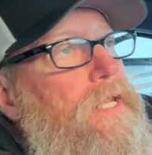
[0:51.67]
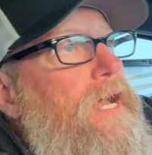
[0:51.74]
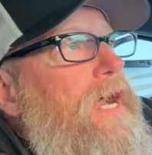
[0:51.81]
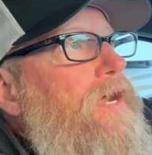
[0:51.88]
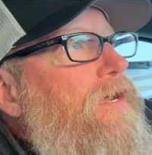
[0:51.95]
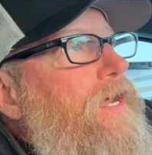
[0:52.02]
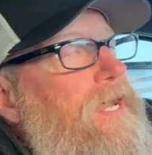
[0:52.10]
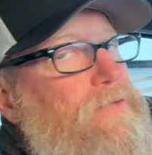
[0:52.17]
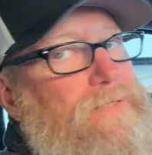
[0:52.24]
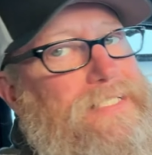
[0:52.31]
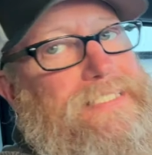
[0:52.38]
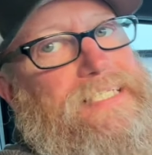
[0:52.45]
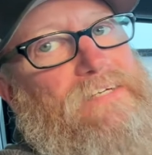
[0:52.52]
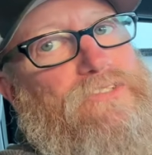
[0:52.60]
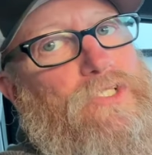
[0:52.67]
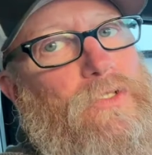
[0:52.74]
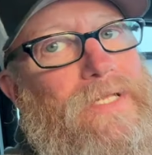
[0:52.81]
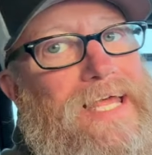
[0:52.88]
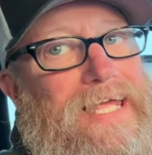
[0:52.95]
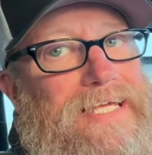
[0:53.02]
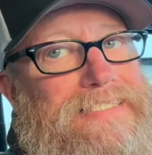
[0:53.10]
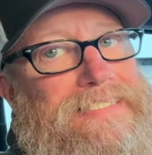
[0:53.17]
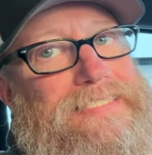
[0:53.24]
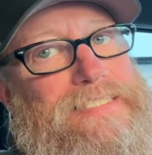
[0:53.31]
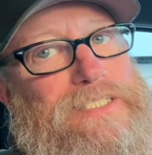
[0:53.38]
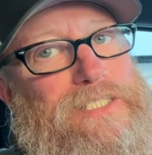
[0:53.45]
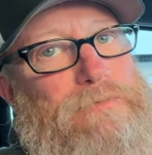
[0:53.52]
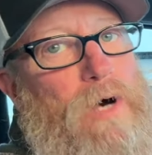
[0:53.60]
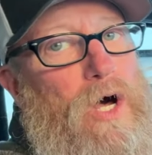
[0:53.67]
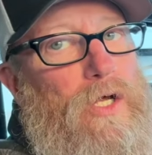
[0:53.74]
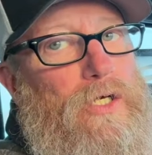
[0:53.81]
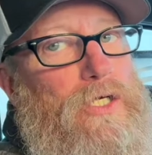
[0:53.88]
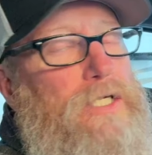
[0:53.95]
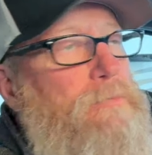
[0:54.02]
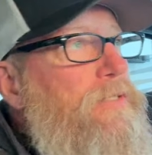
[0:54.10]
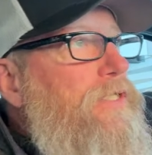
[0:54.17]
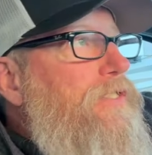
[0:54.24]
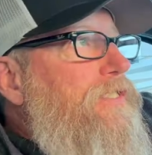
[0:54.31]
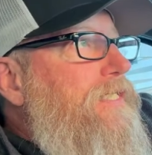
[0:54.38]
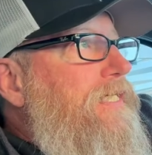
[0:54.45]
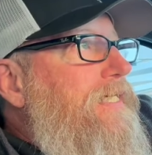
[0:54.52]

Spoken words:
our highways have 2 lanes. It's a smaller community.